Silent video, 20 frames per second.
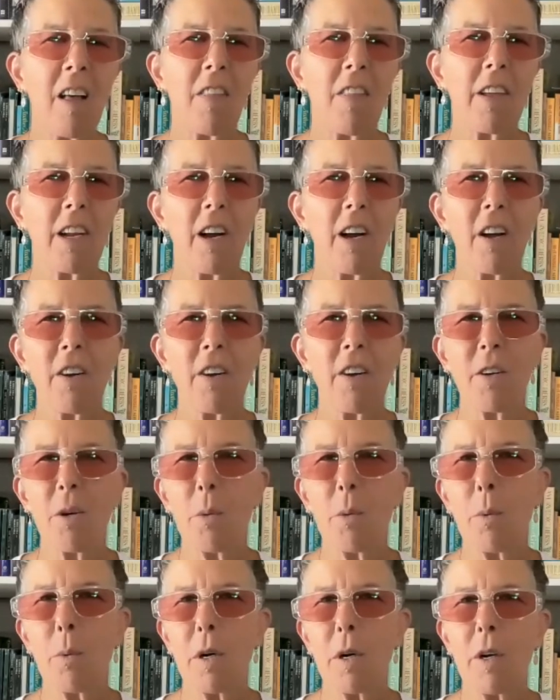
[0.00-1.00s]
the
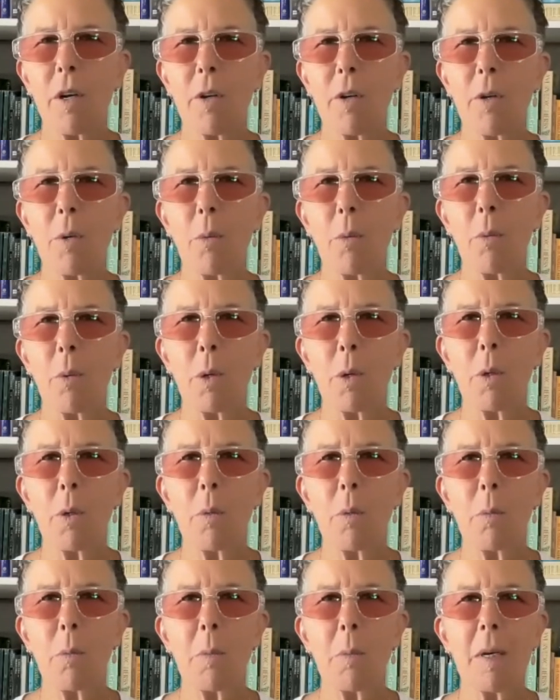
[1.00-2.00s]
Underworld
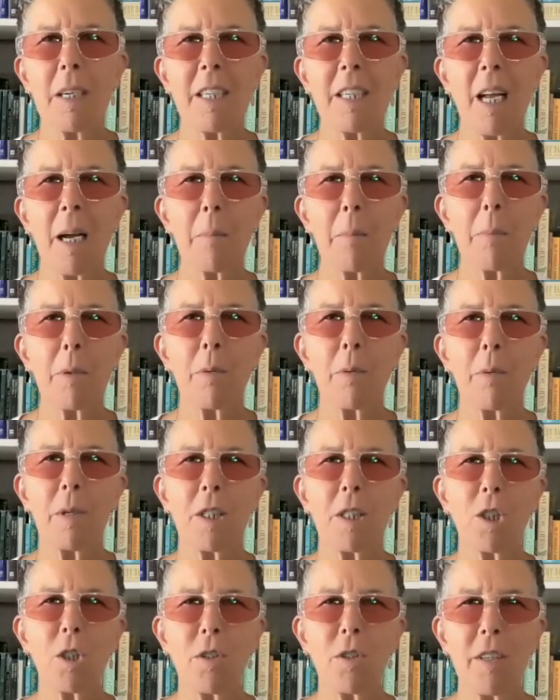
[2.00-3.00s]
Womb Temple
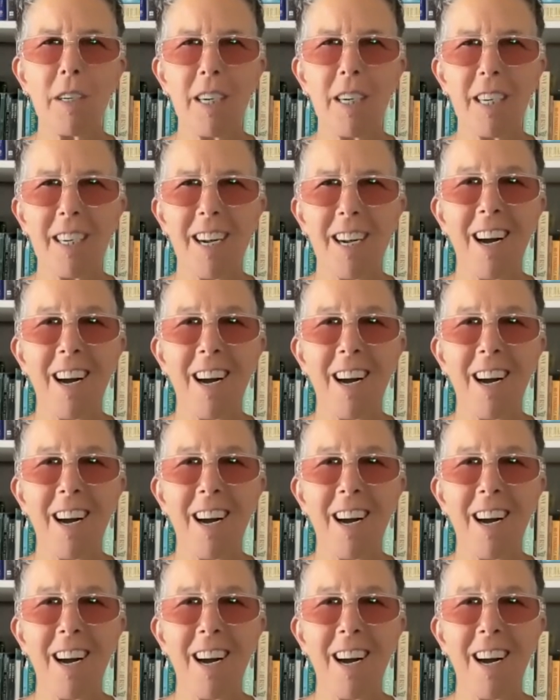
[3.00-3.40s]
Retreat.